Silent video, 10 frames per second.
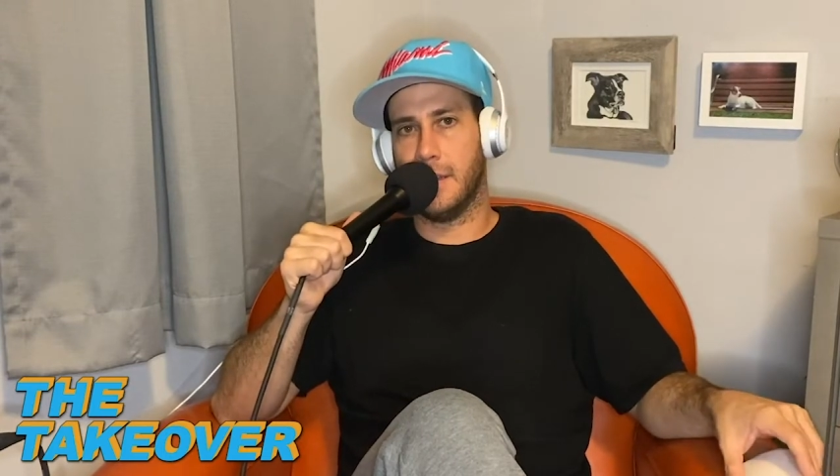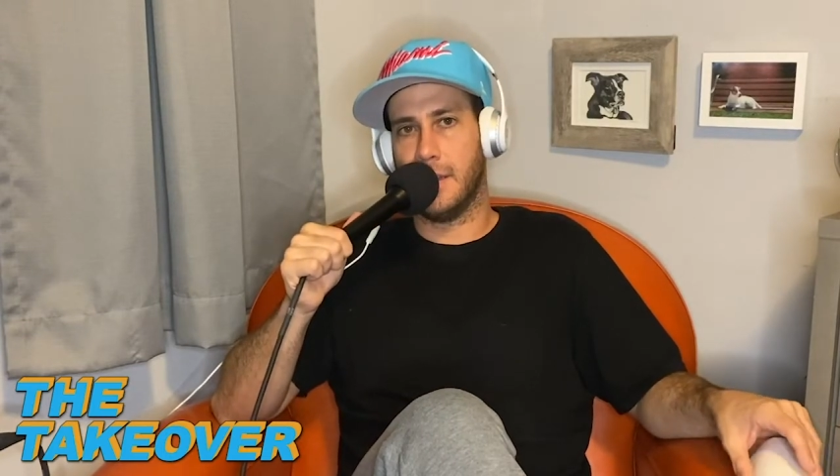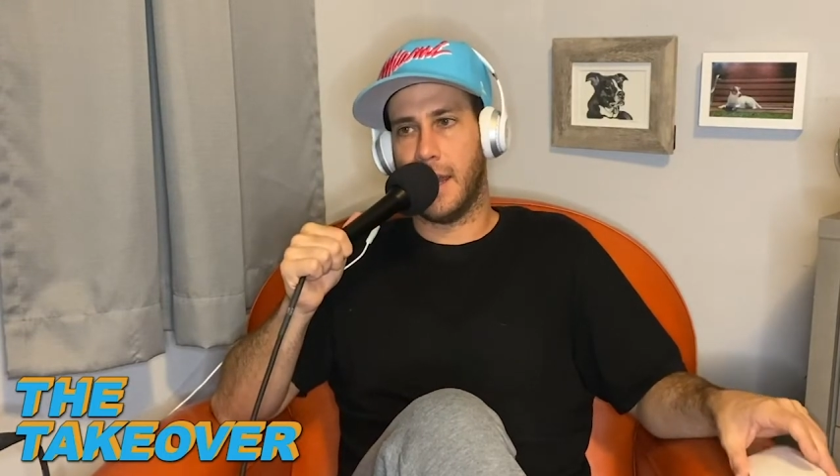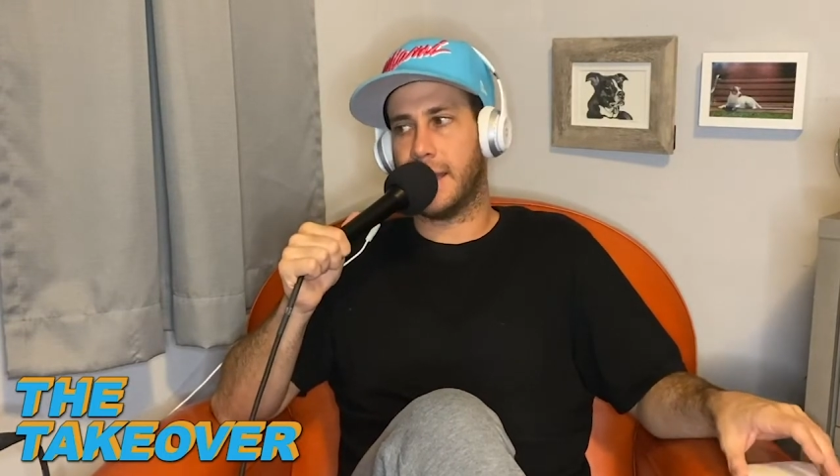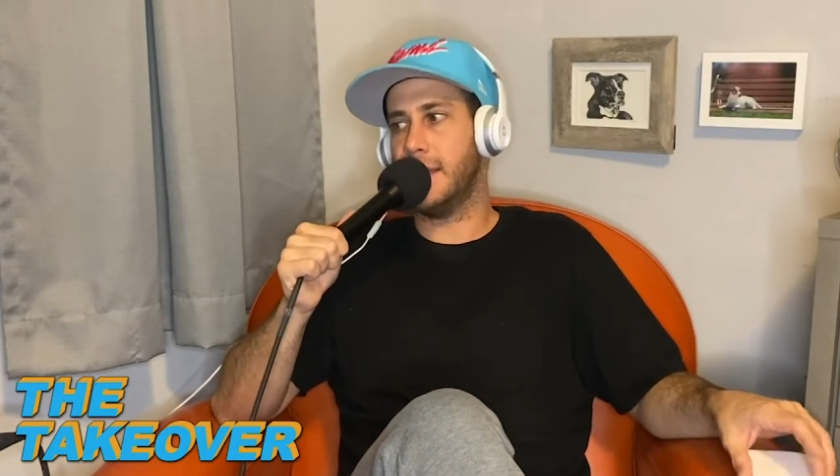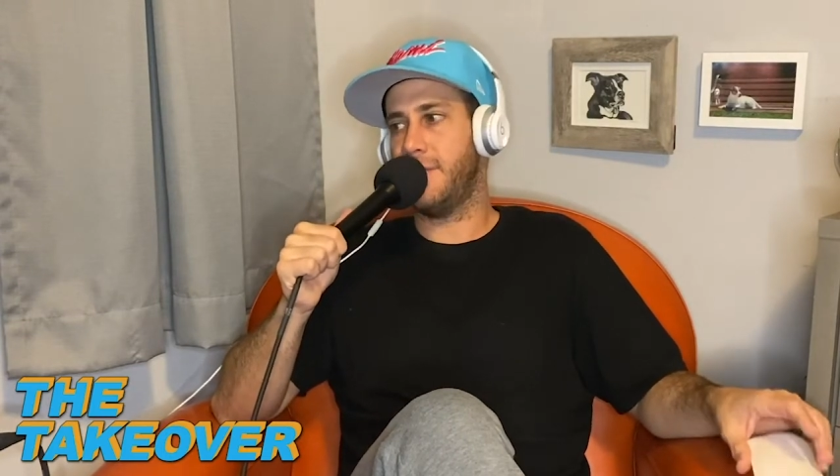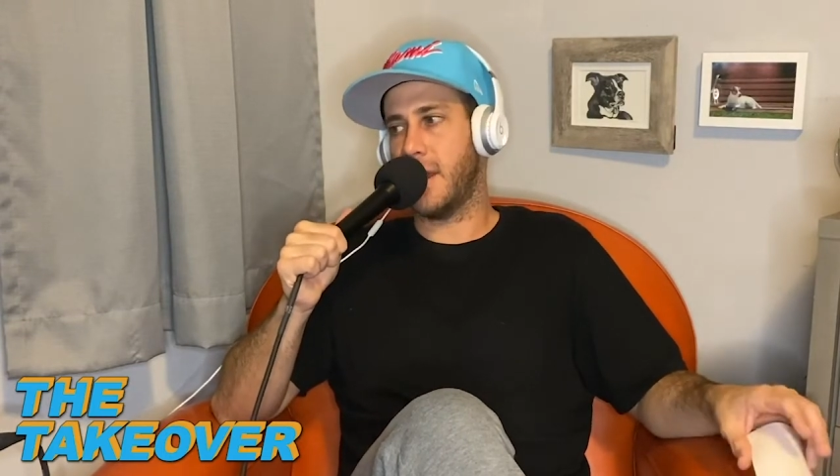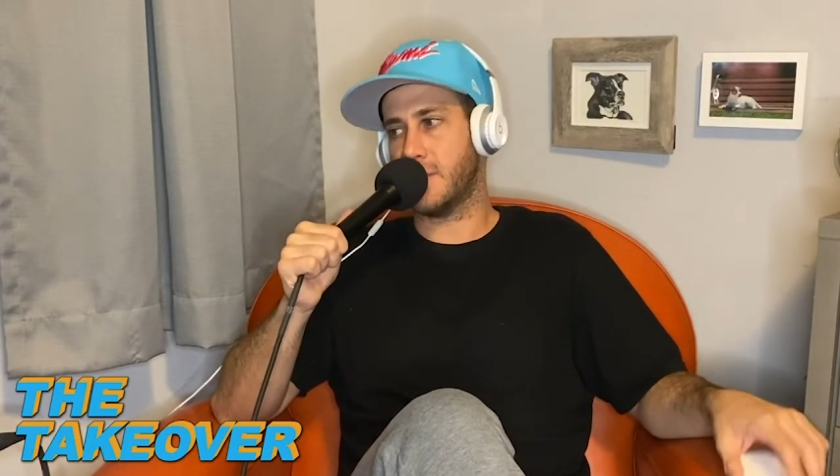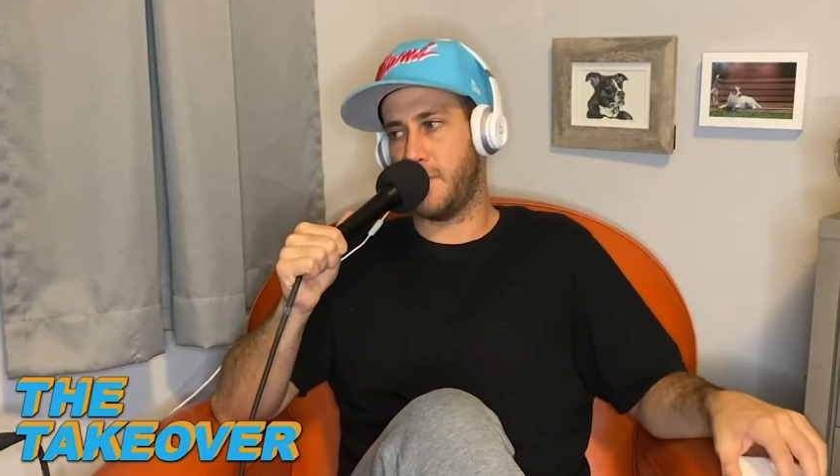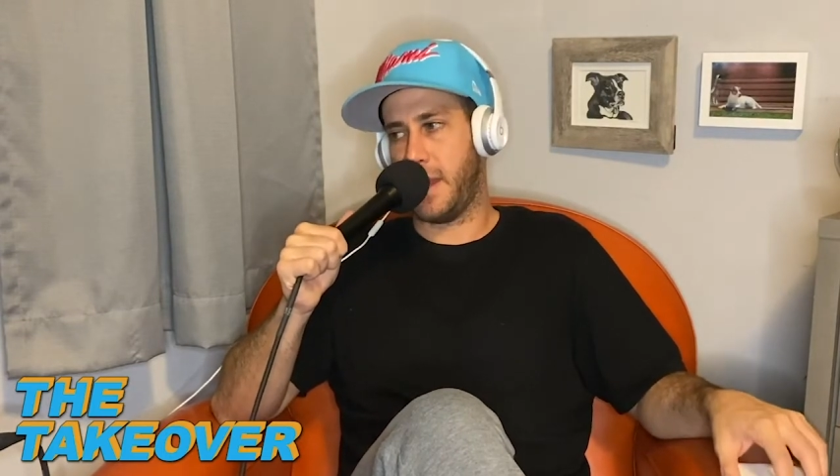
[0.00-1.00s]
I could leave you
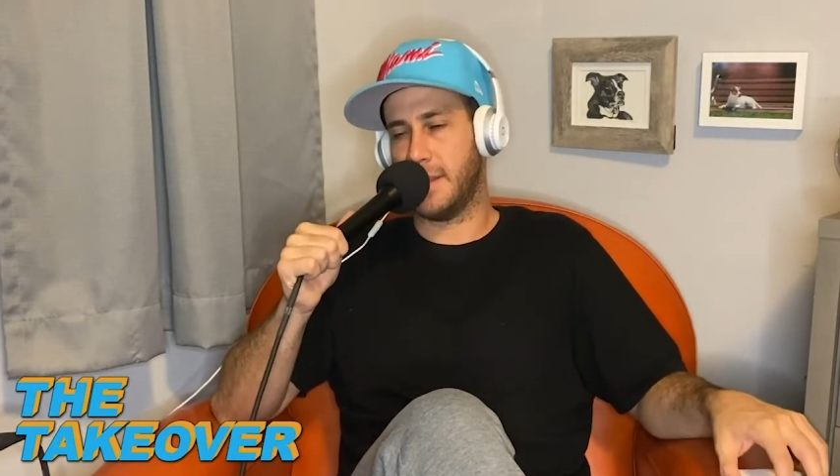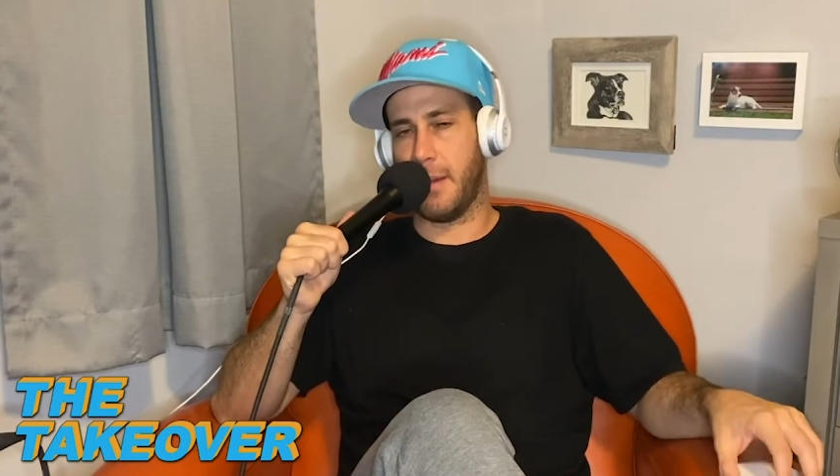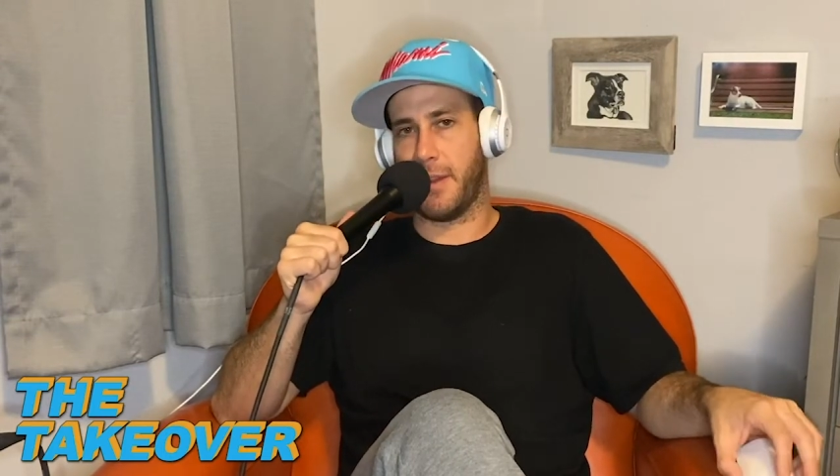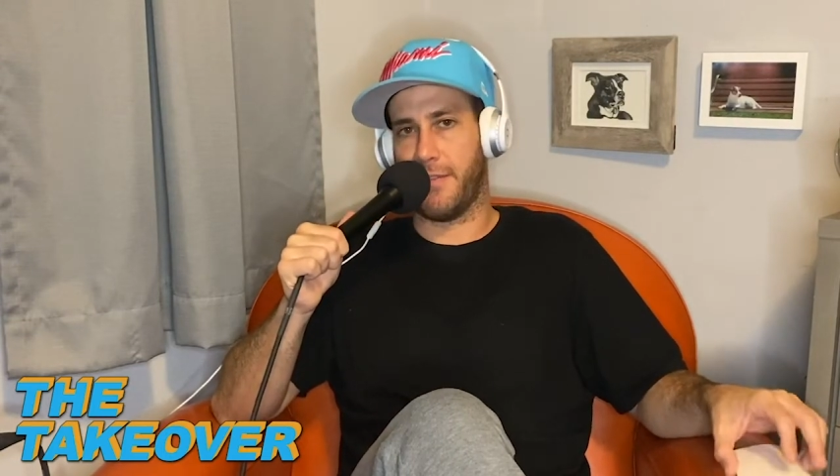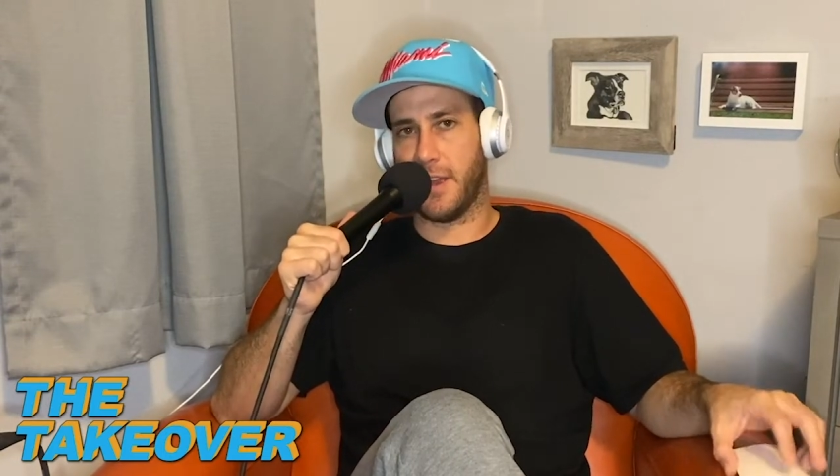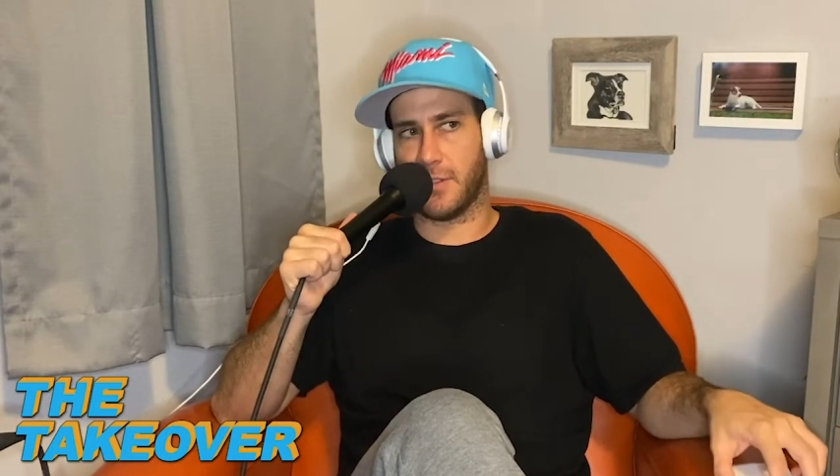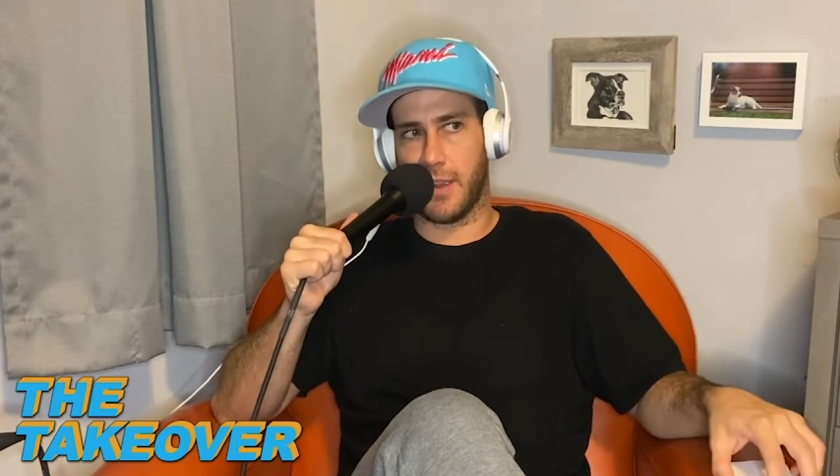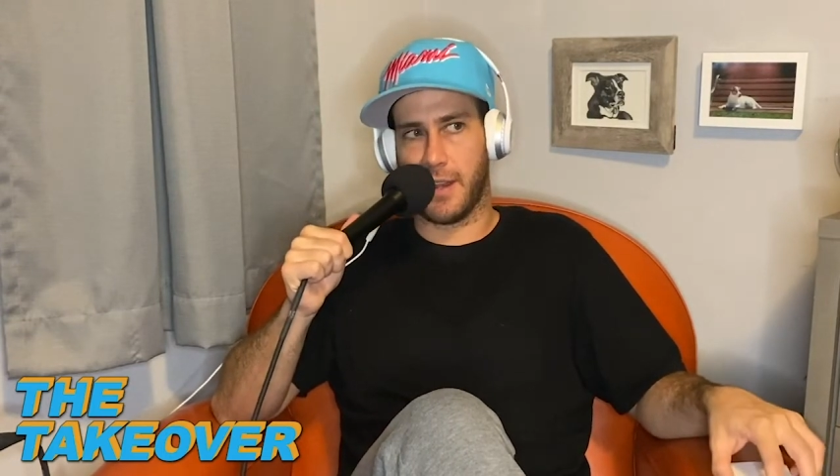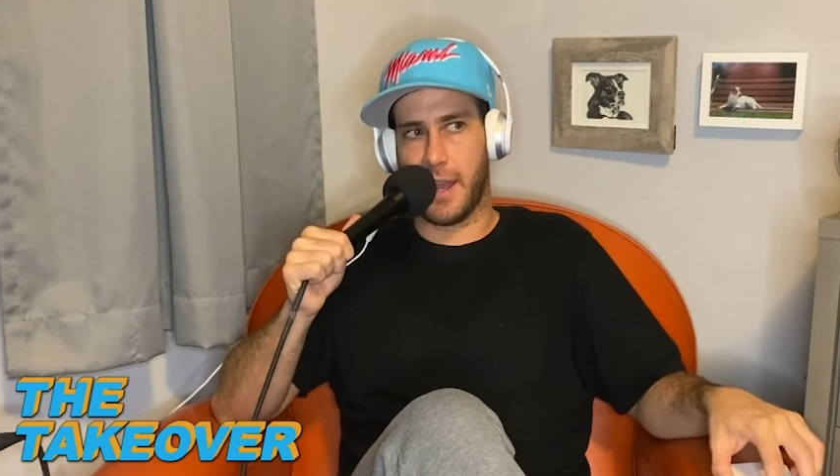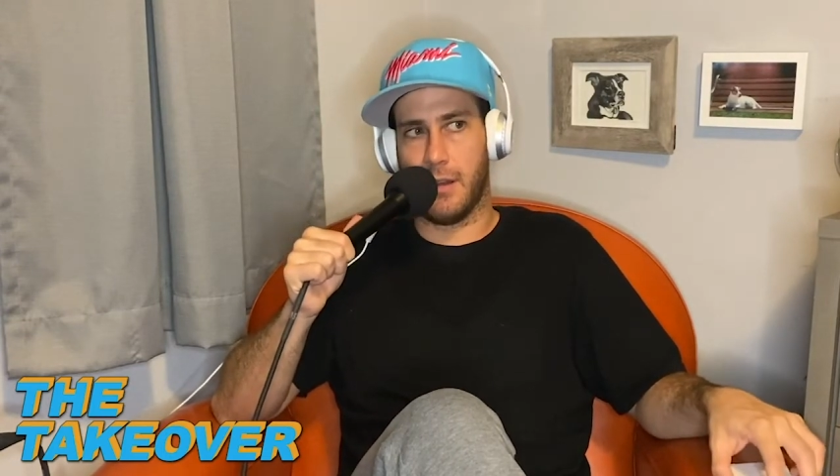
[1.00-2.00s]
guys with pandemic fights
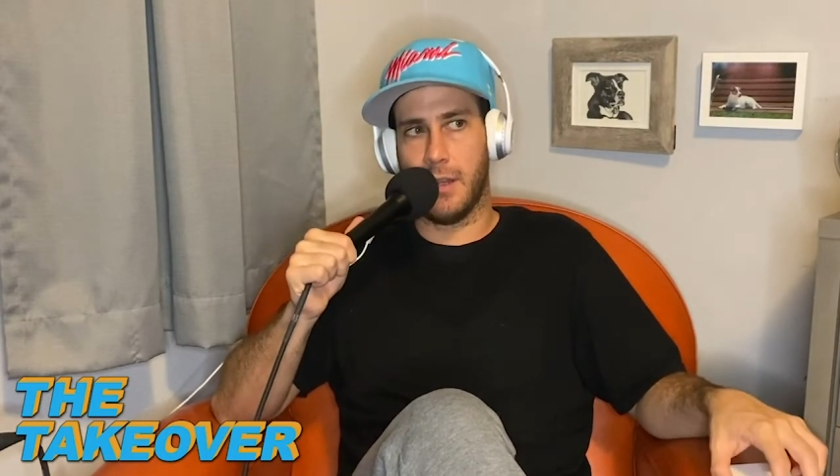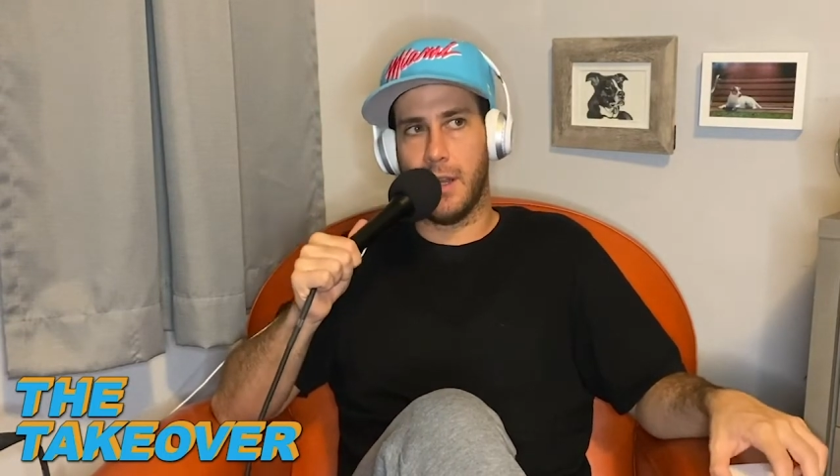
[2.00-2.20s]
right now.